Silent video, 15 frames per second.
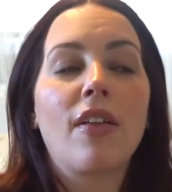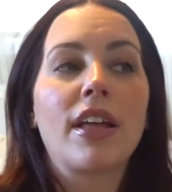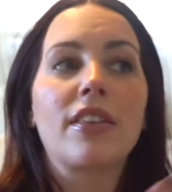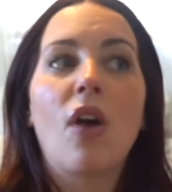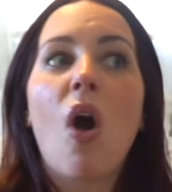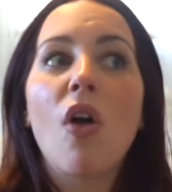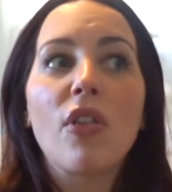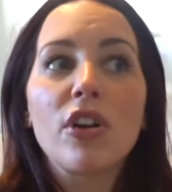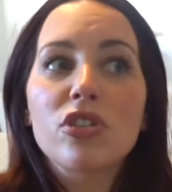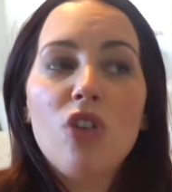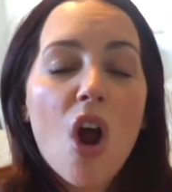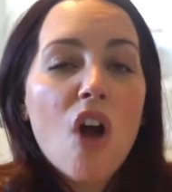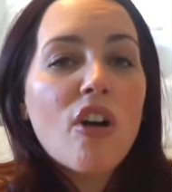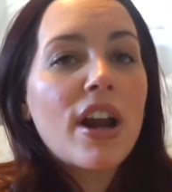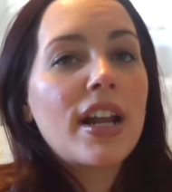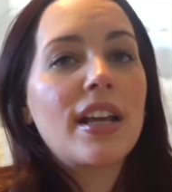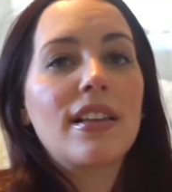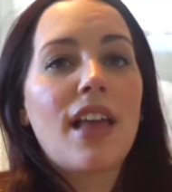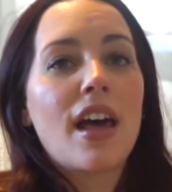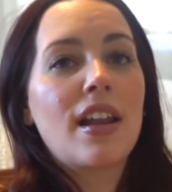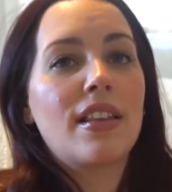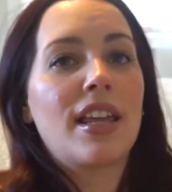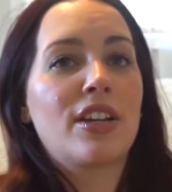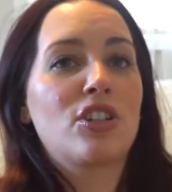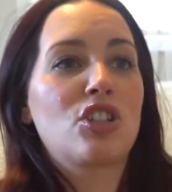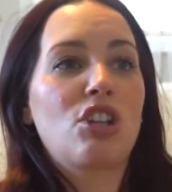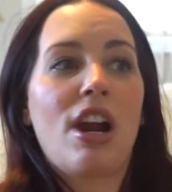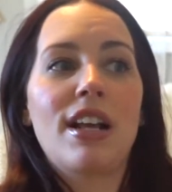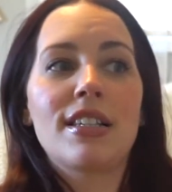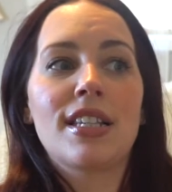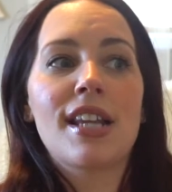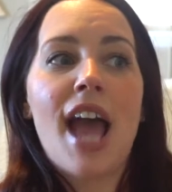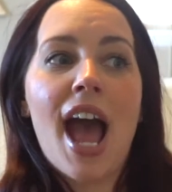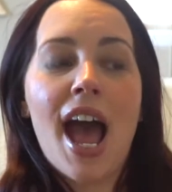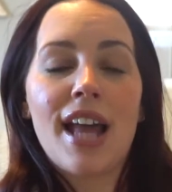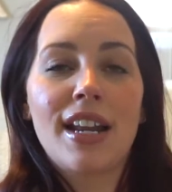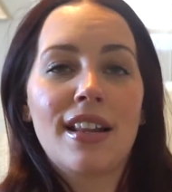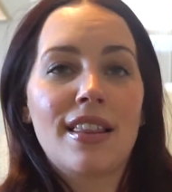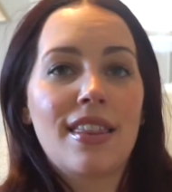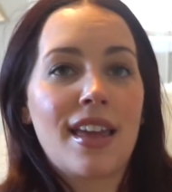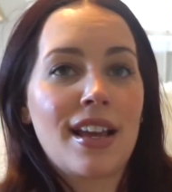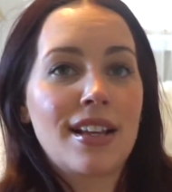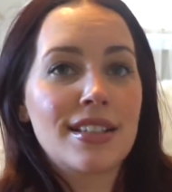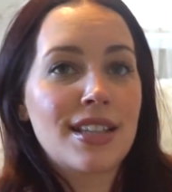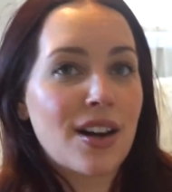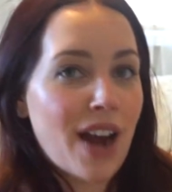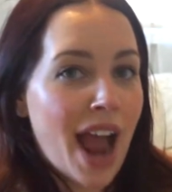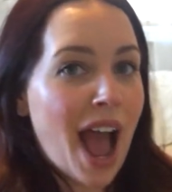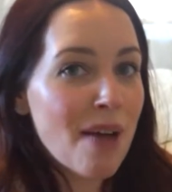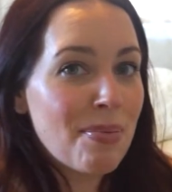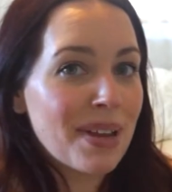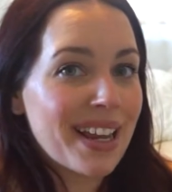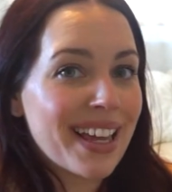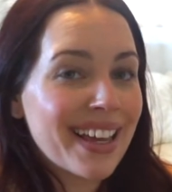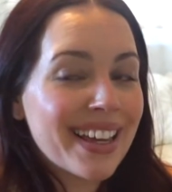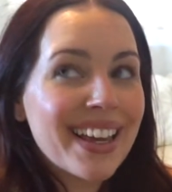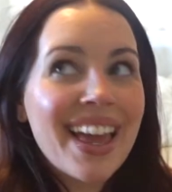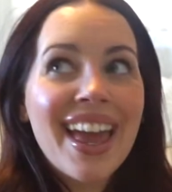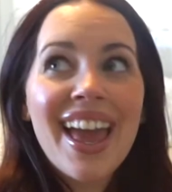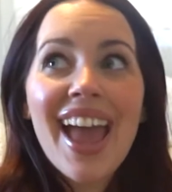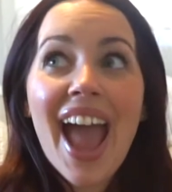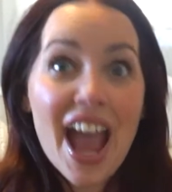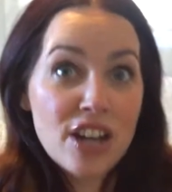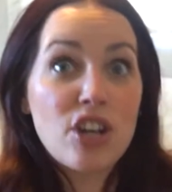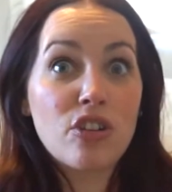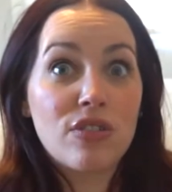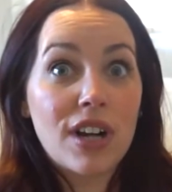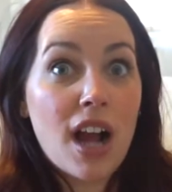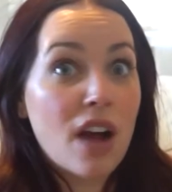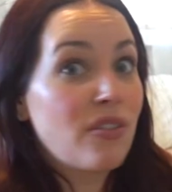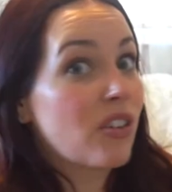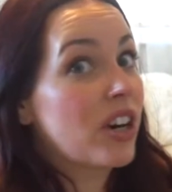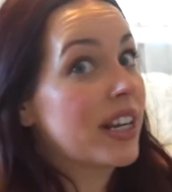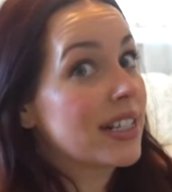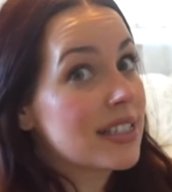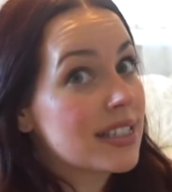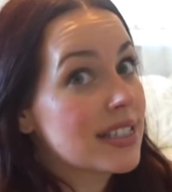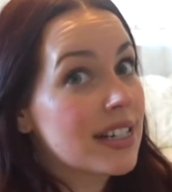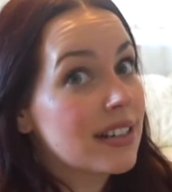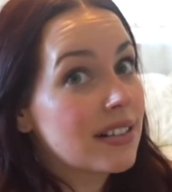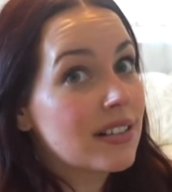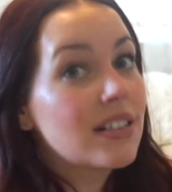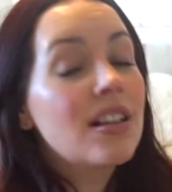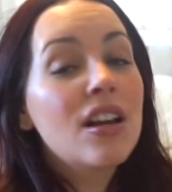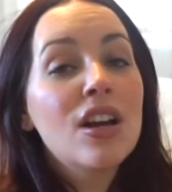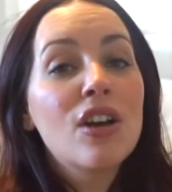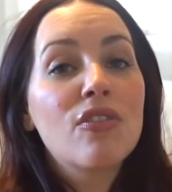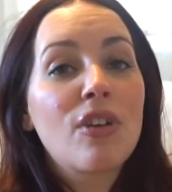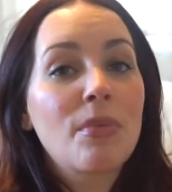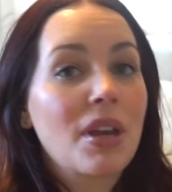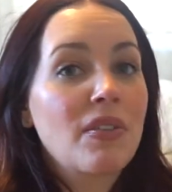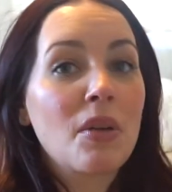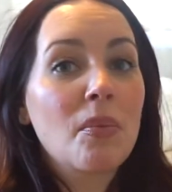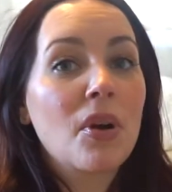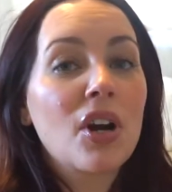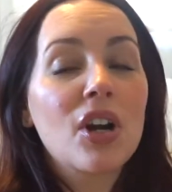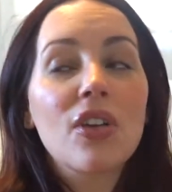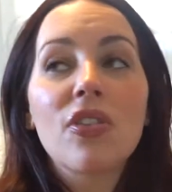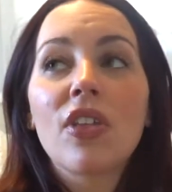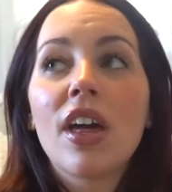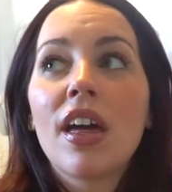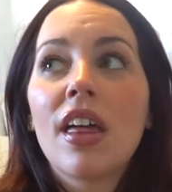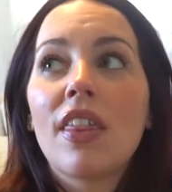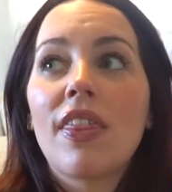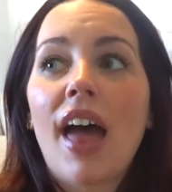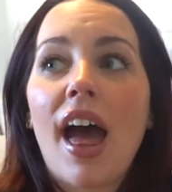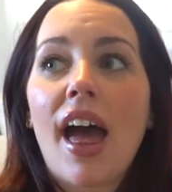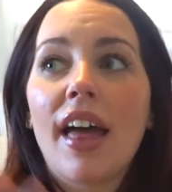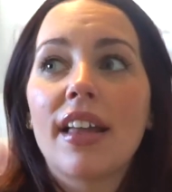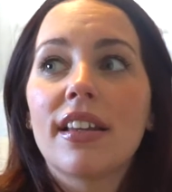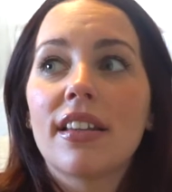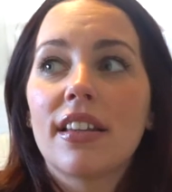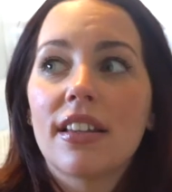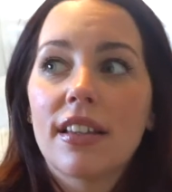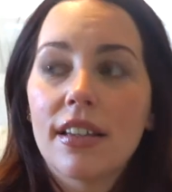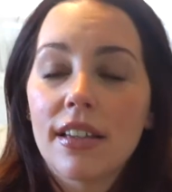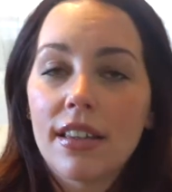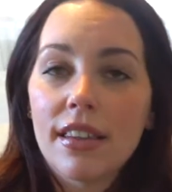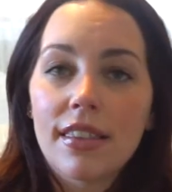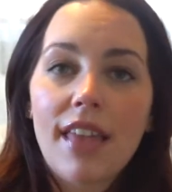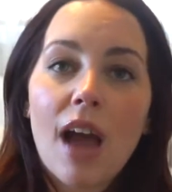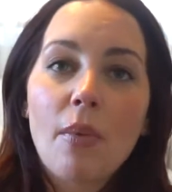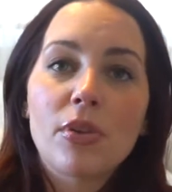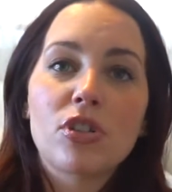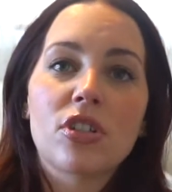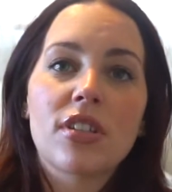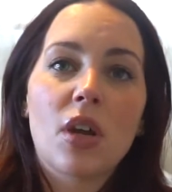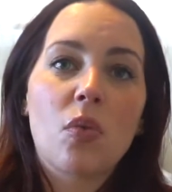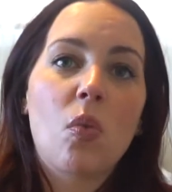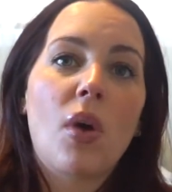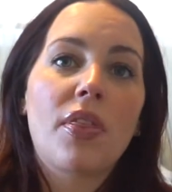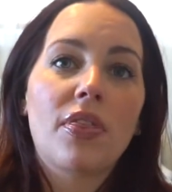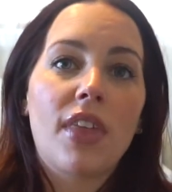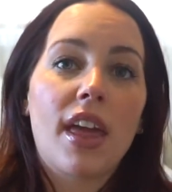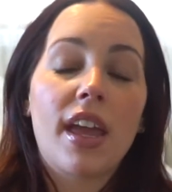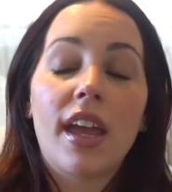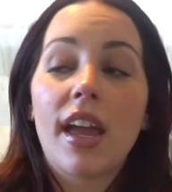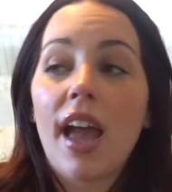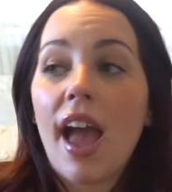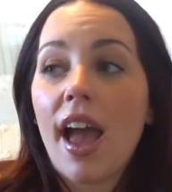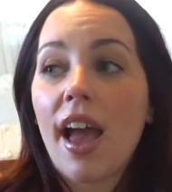Like there's already a lot of like stress and added things that are happening, and you're recovering still from giving birth, that was just like one thing